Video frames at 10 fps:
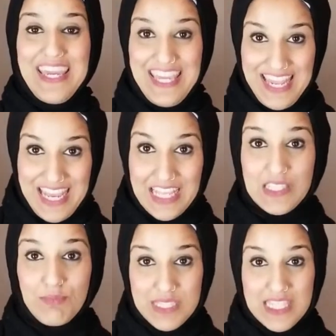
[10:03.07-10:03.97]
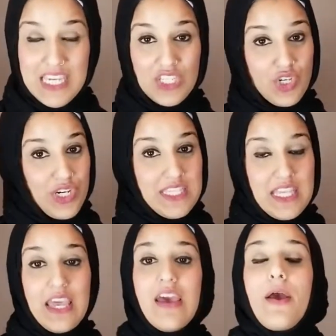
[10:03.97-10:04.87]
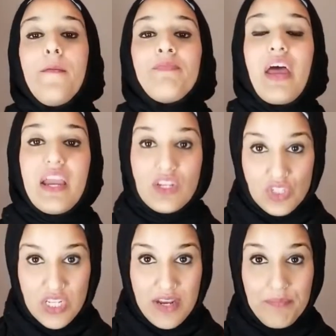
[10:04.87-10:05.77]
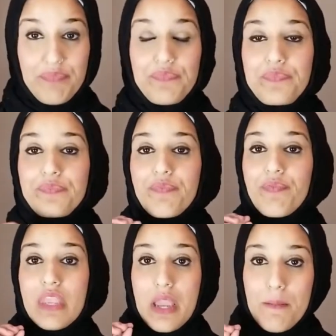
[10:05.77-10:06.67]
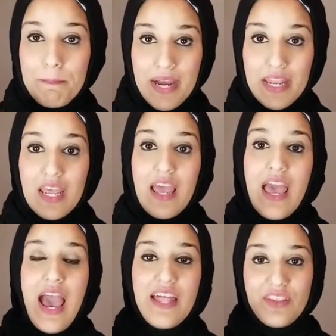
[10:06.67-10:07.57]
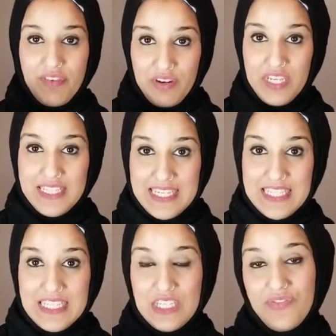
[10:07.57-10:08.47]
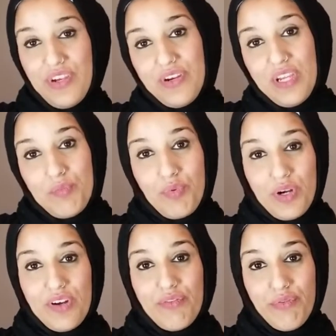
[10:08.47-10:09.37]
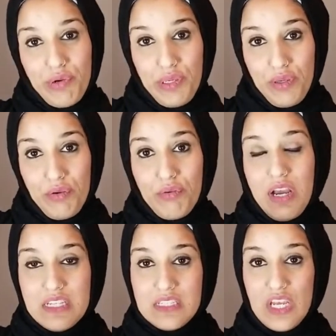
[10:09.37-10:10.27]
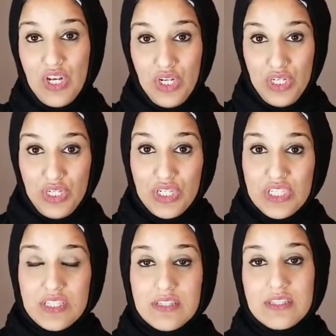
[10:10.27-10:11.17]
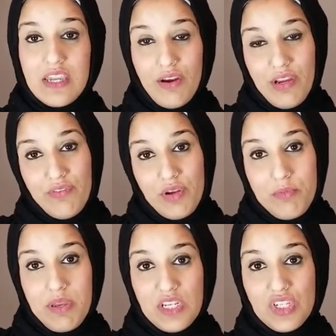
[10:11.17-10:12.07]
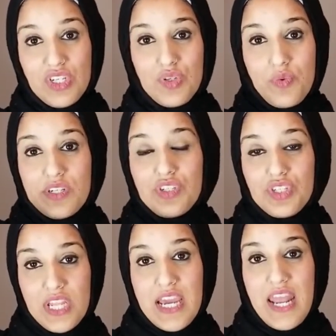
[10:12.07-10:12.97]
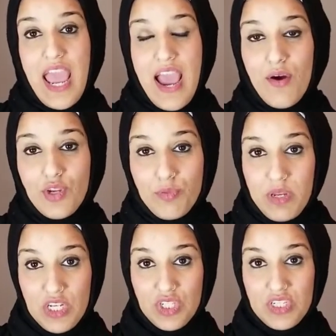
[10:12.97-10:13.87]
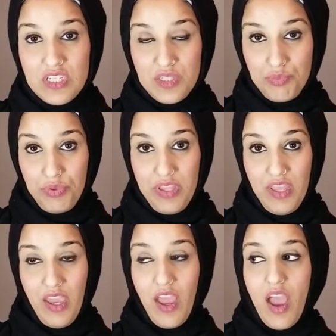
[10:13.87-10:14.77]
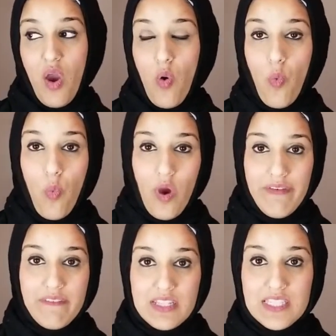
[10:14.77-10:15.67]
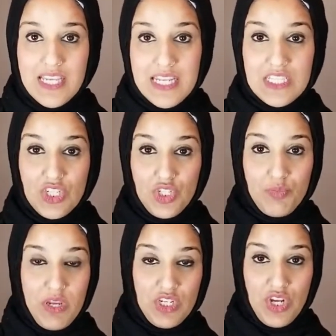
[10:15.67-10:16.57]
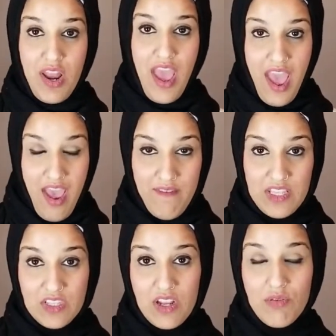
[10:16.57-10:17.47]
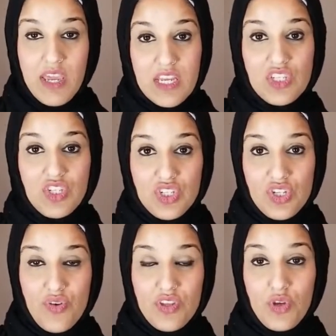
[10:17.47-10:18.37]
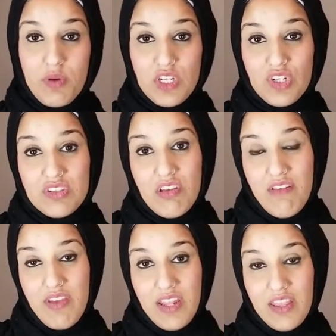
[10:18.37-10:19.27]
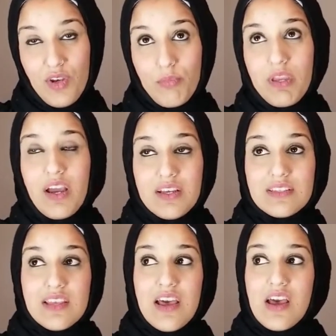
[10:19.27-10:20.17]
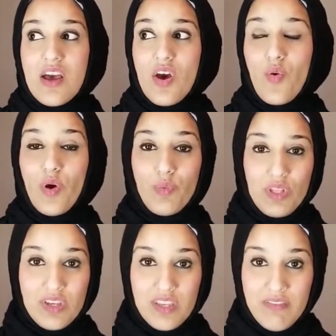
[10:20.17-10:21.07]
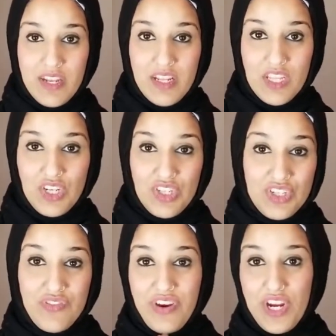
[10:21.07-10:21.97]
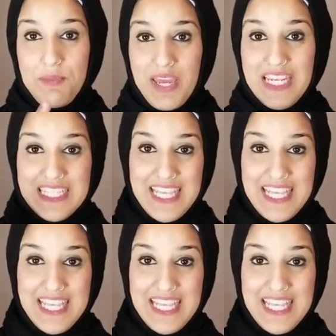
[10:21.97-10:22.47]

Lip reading: I get it. It's busy. It's crazy. I understand. But at the very least, it's very important for you as a nurse that's caring for a patient to understand how your patient is breathing. What vent settings did your patient have? It's not okay to just know that your patient is on a ventilator, because when we look at a ventilator, there's very many